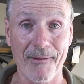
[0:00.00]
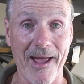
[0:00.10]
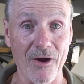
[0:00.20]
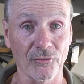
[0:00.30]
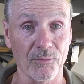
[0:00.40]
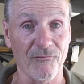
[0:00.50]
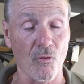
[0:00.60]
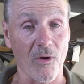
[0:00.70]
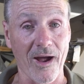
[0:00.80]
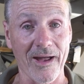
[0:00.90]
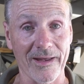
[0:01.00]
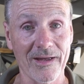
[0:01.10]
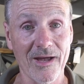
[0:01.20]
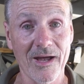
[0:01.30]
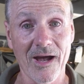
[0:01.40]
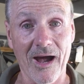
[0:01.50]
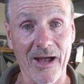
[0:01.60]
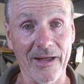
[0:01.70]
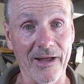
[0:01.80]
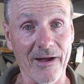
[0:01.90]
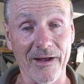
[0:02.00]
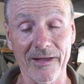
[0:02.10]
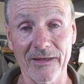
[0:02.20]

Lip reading: pounds before I